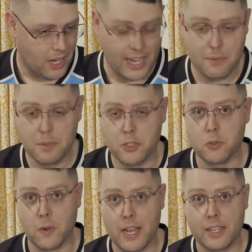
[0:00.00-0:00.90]
I have been
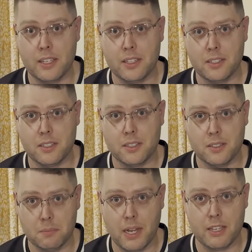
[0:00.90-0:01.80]
dragging
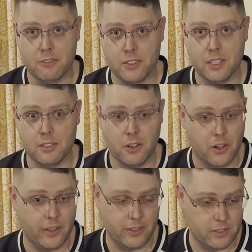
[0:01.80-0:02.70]
my feet
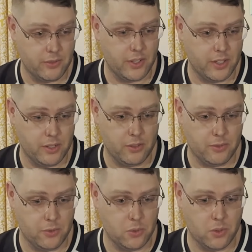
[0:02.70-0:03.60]
on this video
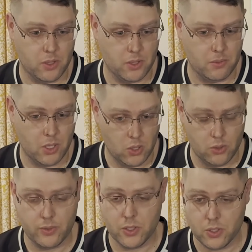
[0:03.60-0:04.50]
for
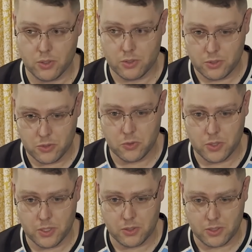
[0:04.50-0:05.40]
over 2
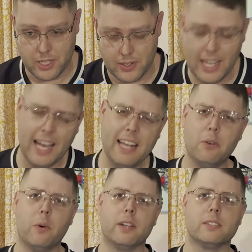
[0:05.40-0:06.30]
years now. And I
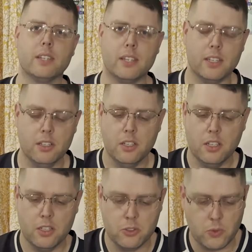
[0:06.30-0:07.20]
don't want to say
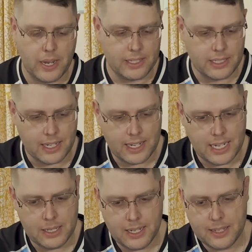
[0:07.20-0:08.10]
dragging.
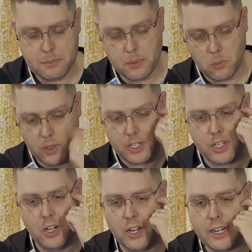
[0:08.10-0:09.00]
I've been
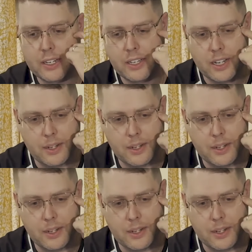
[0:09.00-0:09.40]
working on it.